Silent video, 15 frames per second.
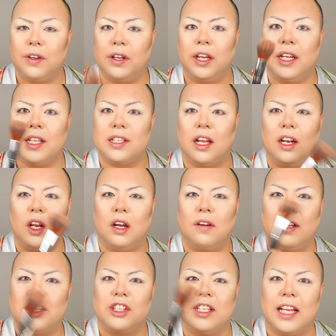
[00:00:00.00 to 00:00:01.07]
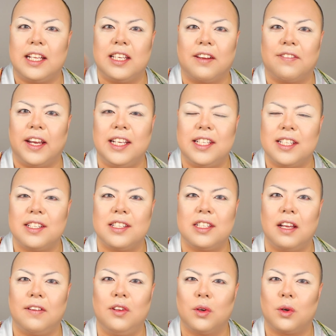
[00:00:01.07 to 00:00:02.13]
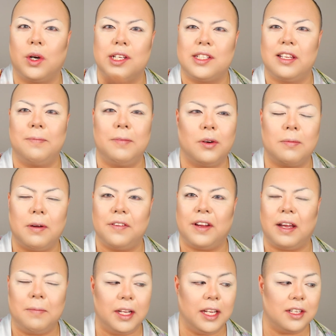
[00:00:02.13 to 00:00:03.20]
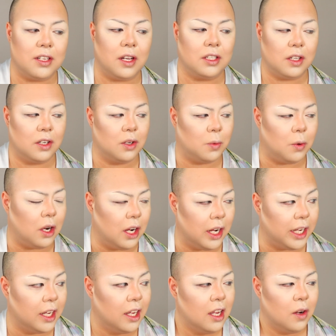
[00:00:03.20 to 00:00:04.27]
like genetic faces and stuff look quite similar in my family, so I don't know why.